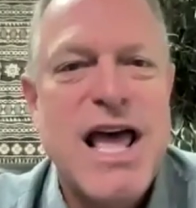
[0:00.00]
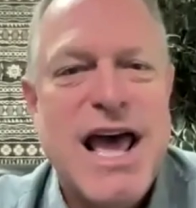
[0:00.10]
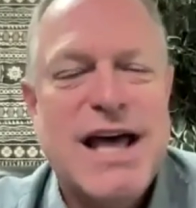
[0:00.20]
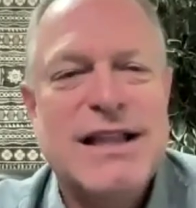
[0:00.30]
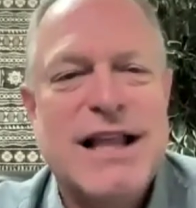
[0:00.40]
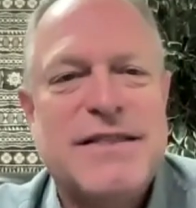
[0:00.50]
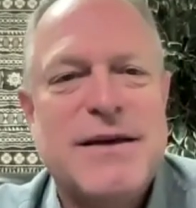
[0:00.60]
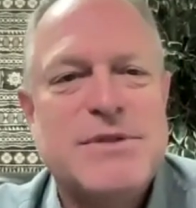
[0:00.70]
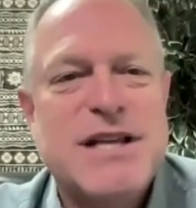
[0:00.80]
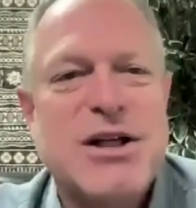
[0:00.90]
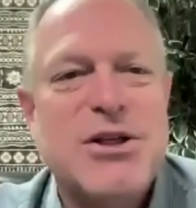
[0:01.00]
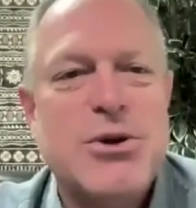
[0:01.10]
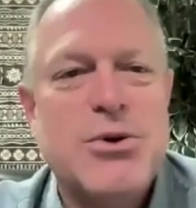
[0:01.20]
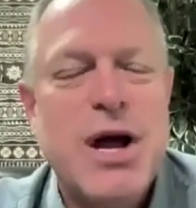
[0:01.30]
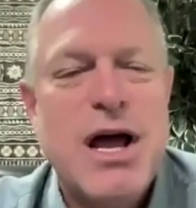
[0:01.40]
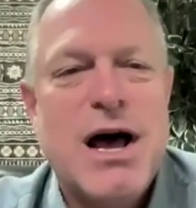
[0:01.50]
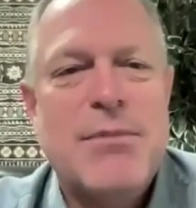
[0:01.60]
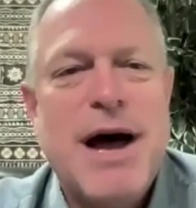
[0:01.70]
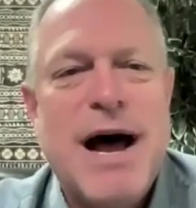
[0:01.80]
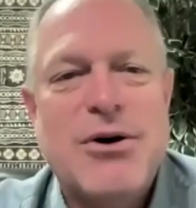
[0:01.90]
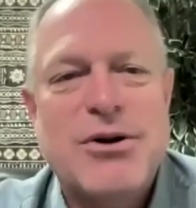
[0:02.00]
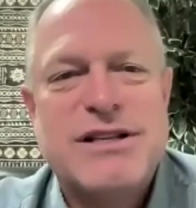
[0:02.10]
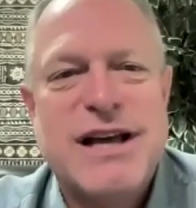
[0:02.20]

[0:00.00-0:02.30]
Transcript: and let them tell you about